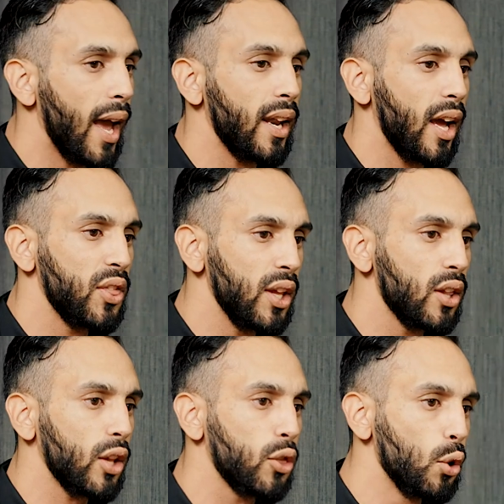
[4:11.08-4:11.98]
And I
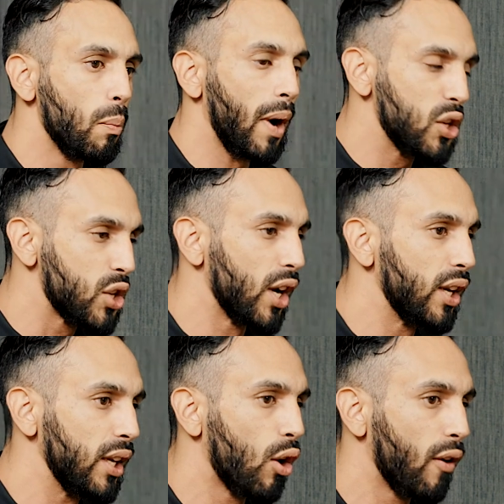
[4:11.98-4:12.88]
think that through my
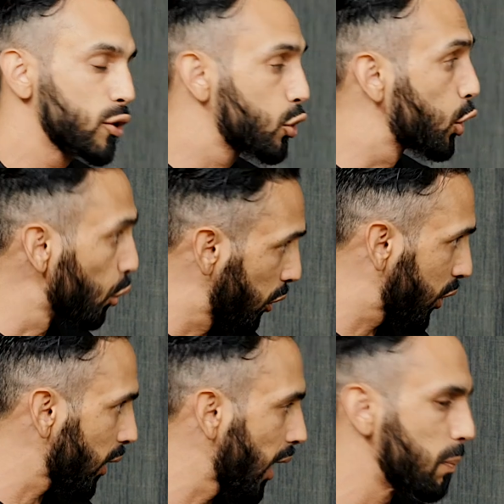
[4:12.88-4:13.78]
journey of truth
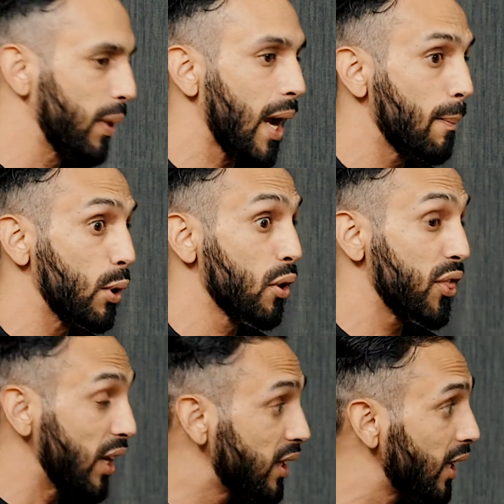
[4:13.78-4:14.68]
and becoming
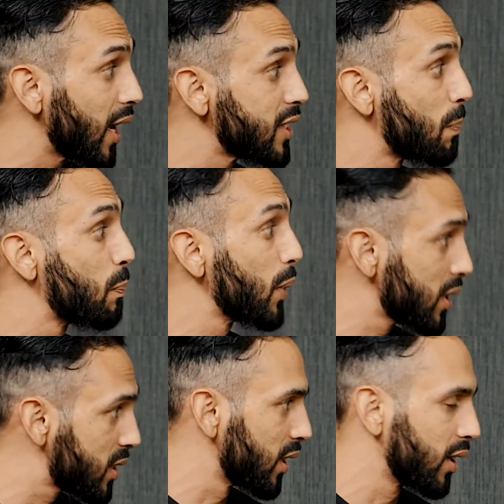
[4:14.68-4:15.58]
authentic as a
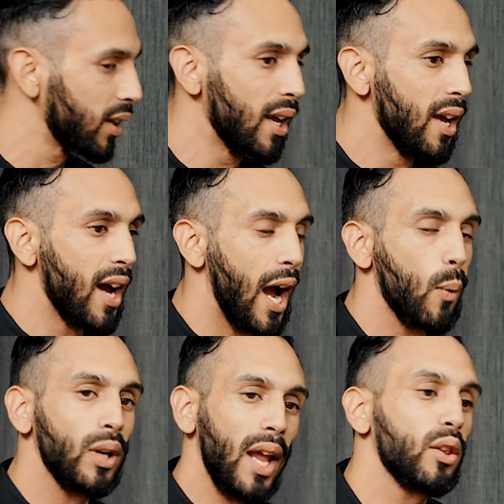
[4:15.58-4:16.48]
person, I
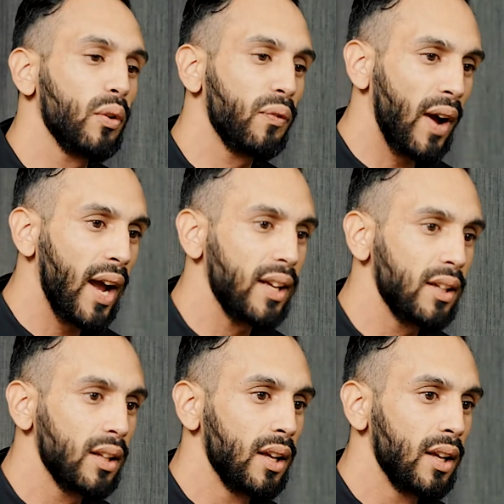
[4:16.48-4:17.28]
would like to find,